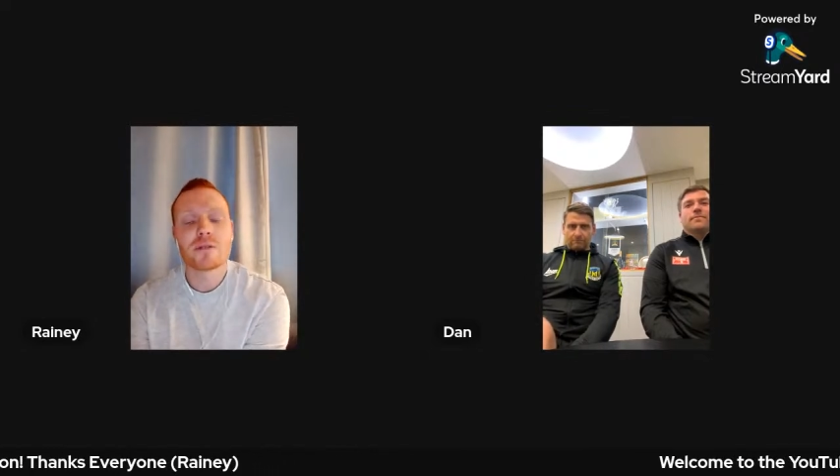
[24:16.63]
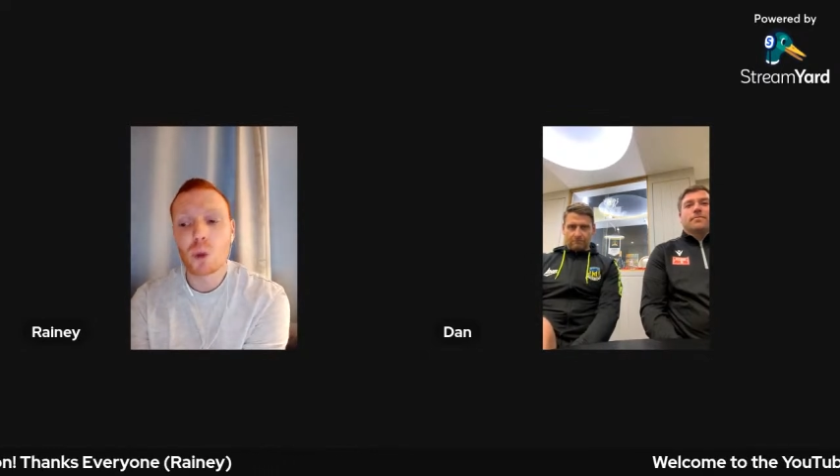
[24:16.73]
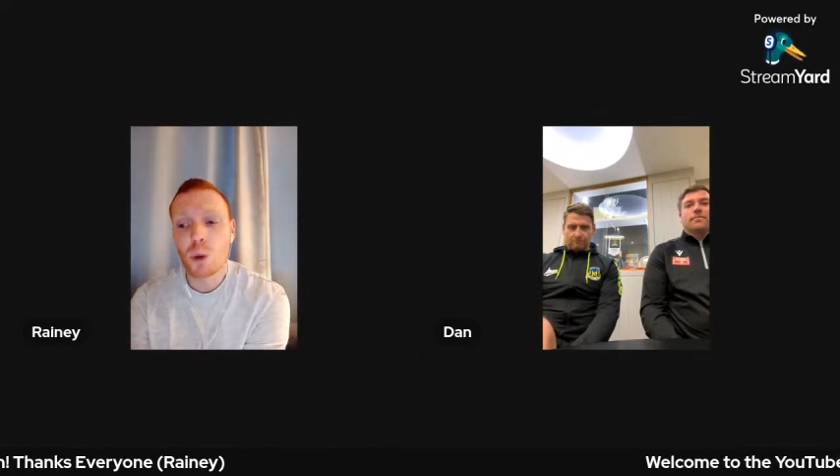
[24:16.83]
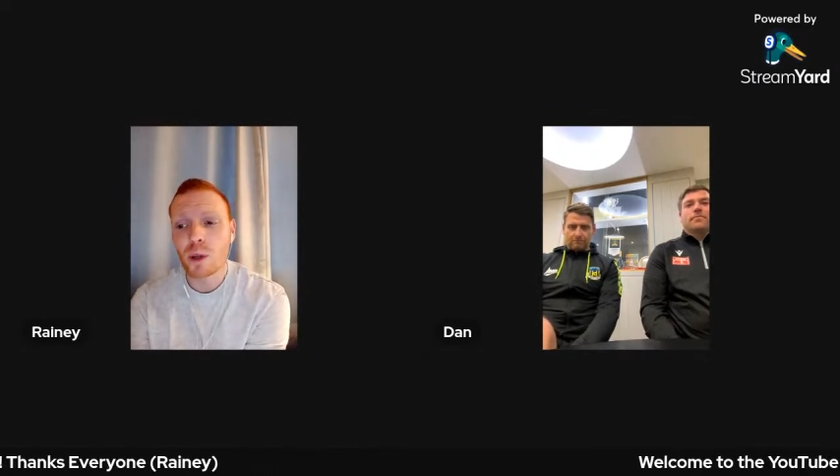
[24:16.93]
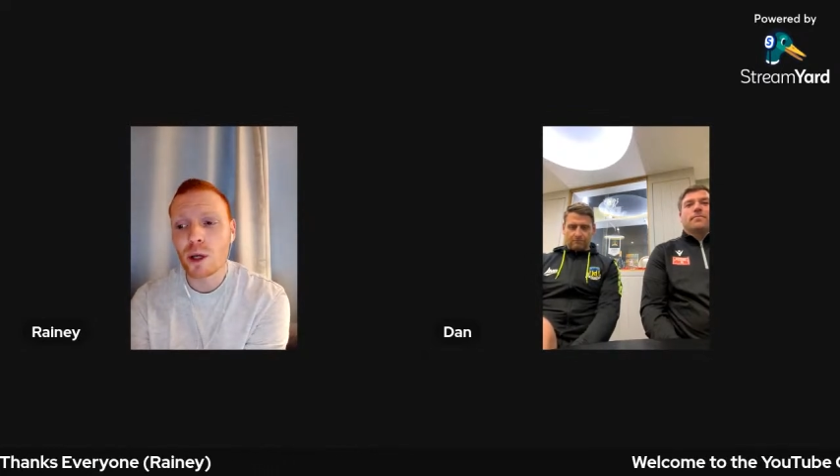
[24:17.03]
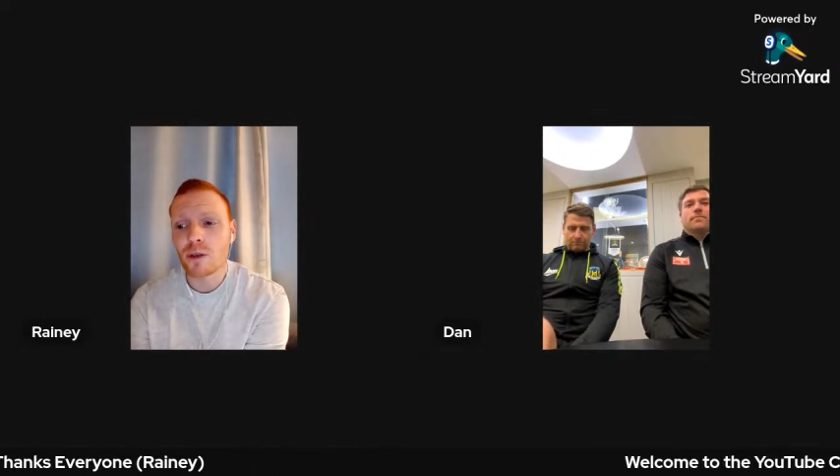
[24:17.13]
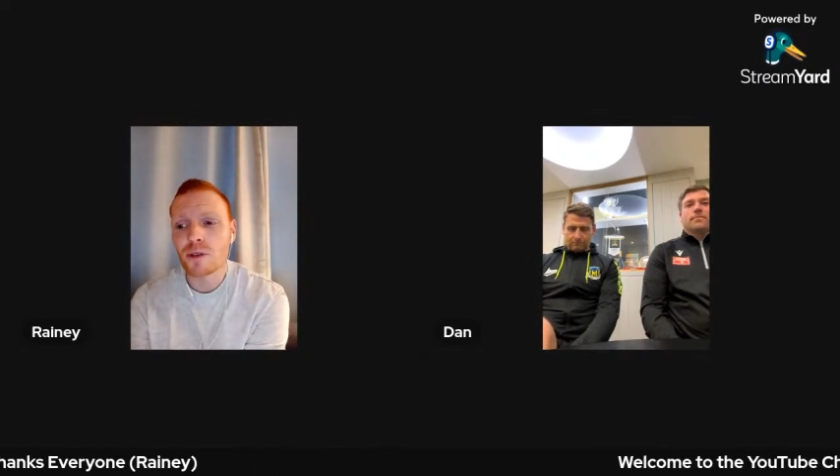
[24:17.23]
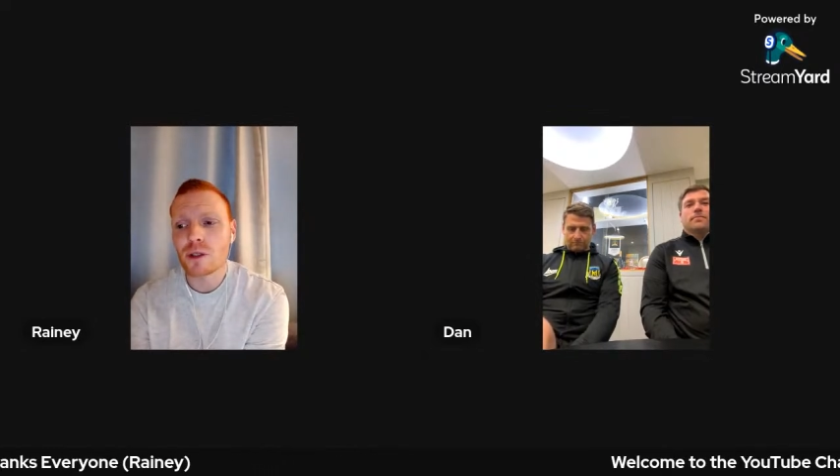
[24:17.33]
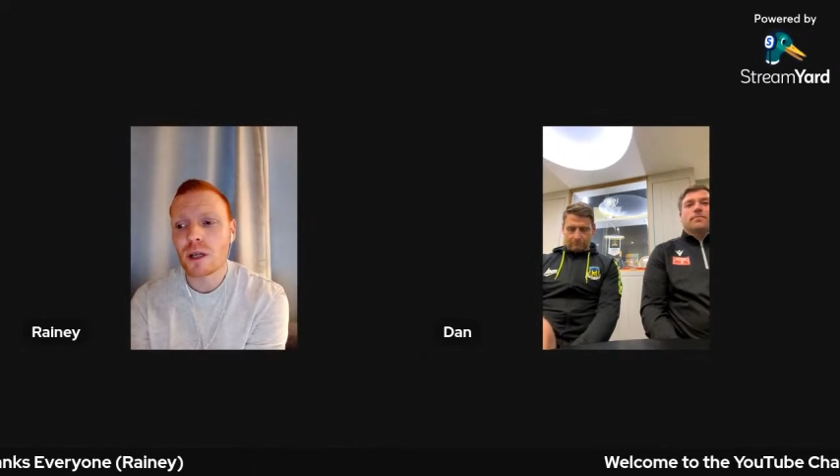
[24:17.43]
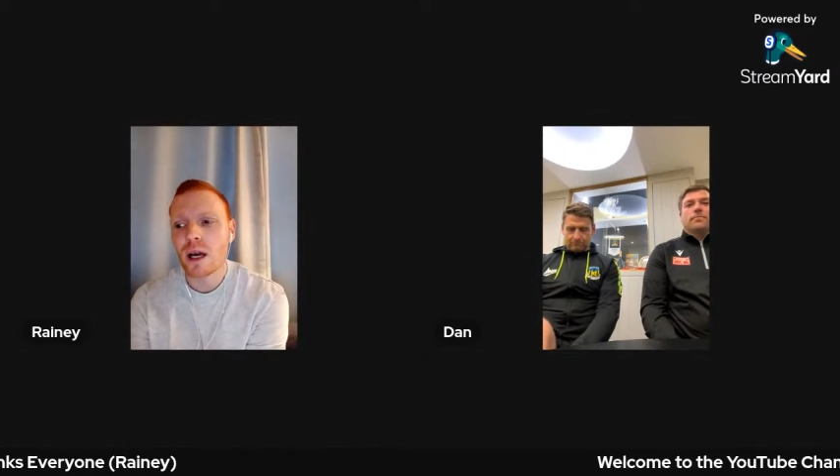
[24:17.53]
no
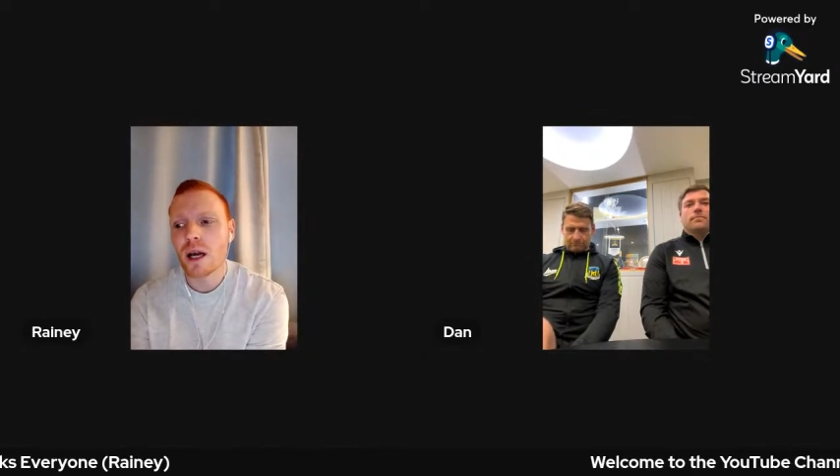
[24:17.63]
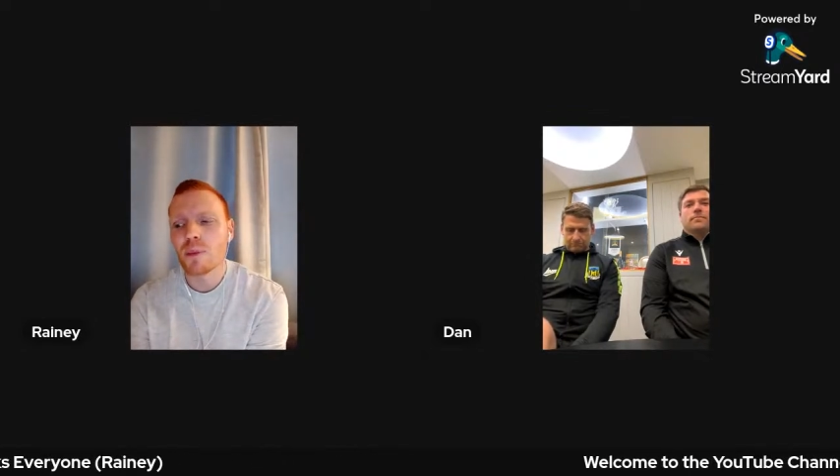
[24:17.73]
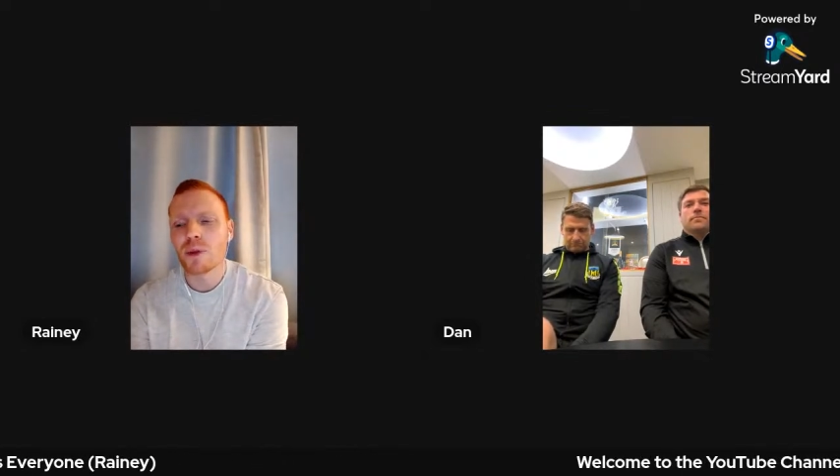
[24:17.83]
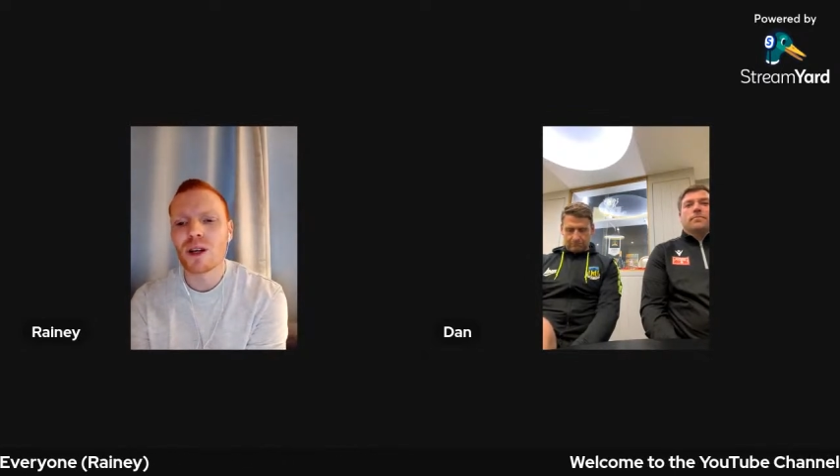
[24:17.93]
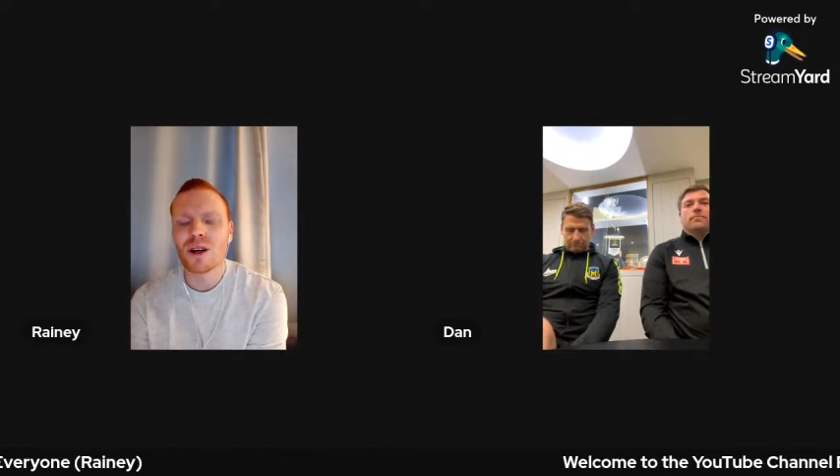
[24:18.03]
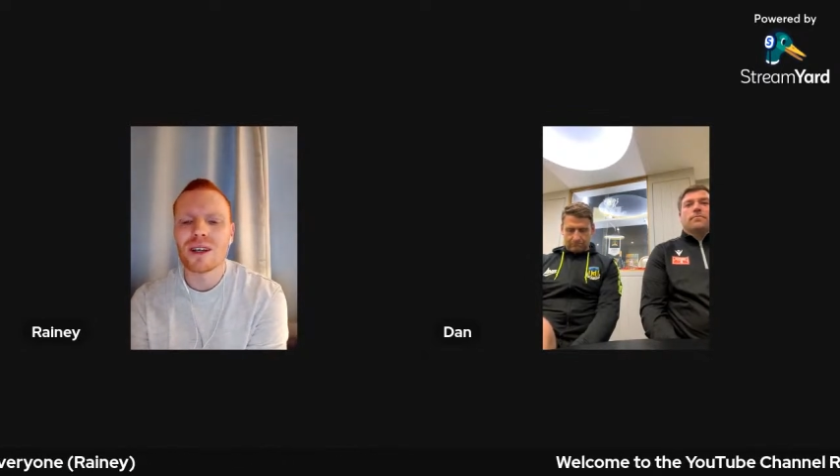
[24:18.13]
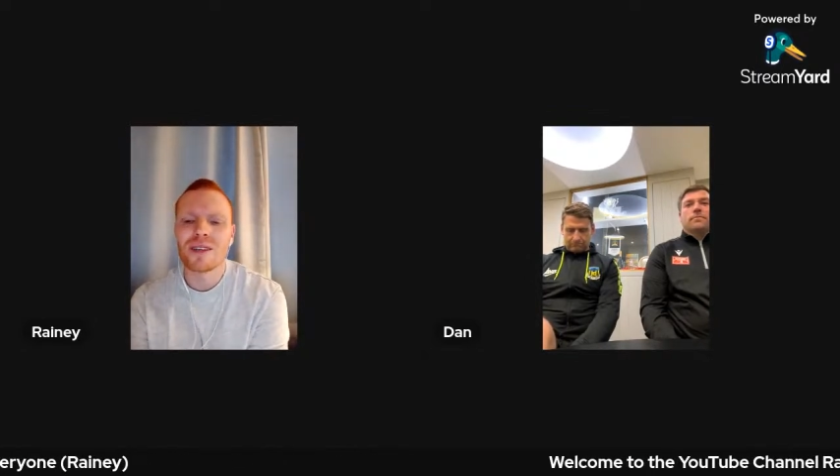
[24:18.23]
playoffs, but a lot.